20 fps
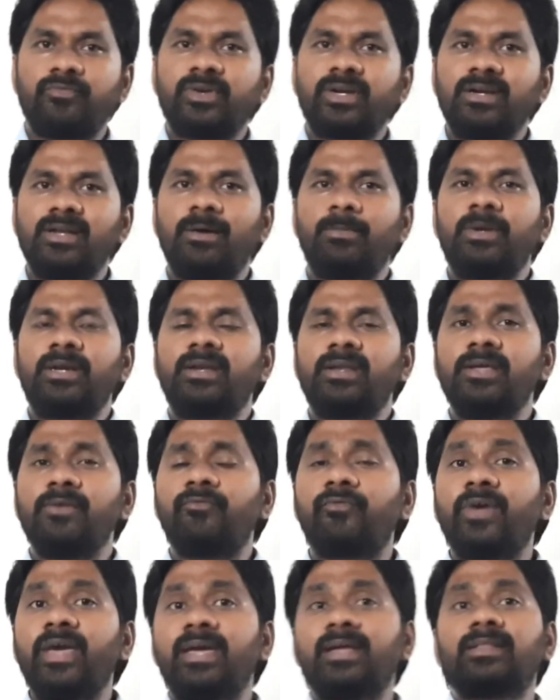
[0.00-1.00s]
trigonometry
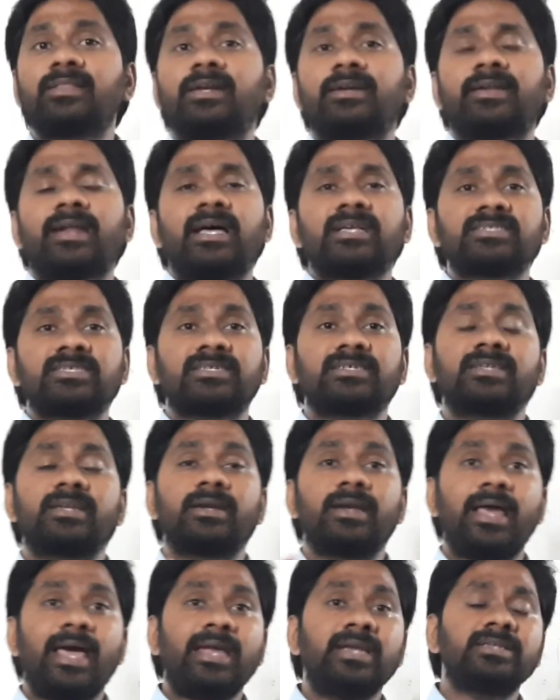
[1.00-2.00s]
where the trajectory
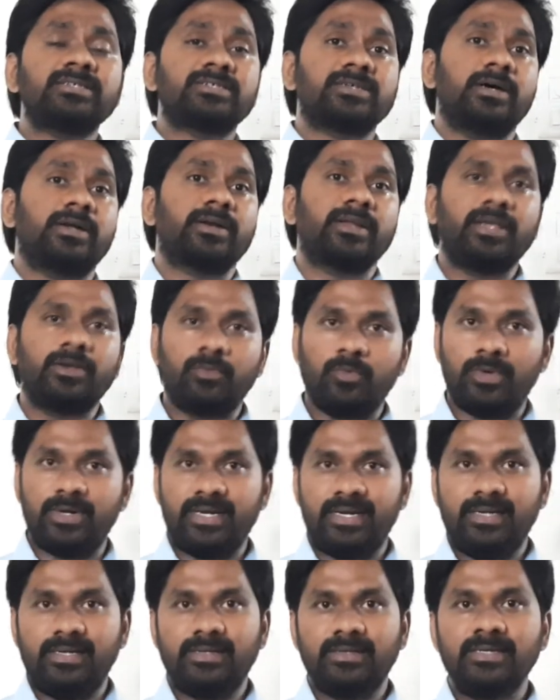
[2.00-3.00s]
lines are
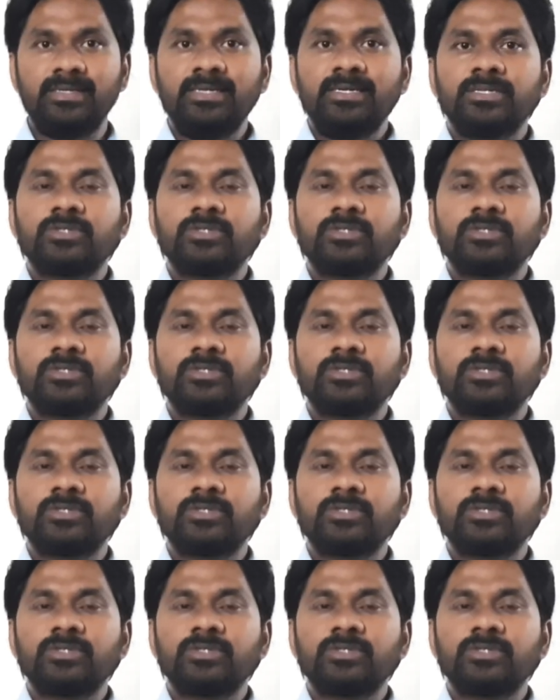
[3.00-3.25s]
required.